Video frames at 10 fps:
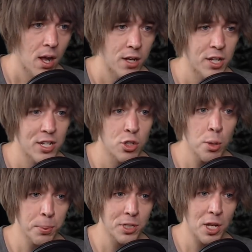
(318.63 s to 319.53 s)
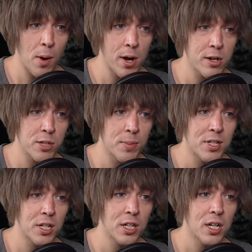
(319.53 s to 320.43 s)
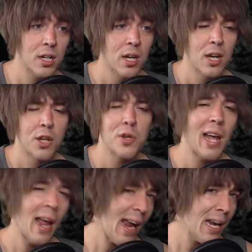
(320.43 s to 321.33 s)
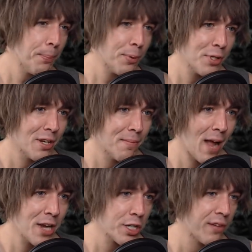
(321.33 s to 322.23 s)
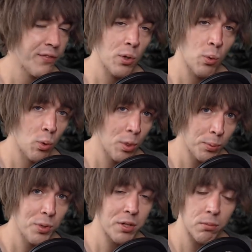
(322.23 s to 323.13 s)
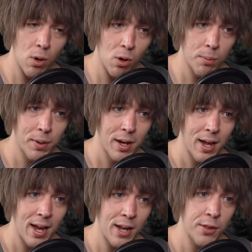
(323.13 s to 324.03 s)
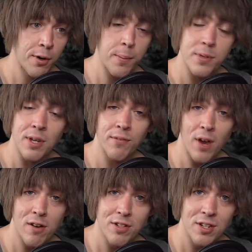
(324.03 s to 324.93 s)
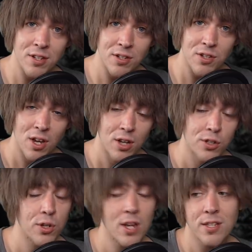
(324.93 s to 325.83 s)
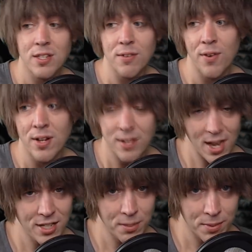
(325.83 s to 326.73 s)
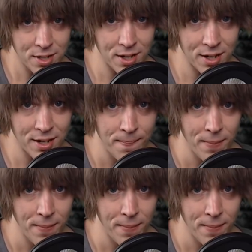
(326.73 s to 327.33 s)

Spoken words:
His super TMR here is a Meteor. You get 80% magic if you're equipped with a robe and 30% fire resistance. So yes, that's a fantastic Meteor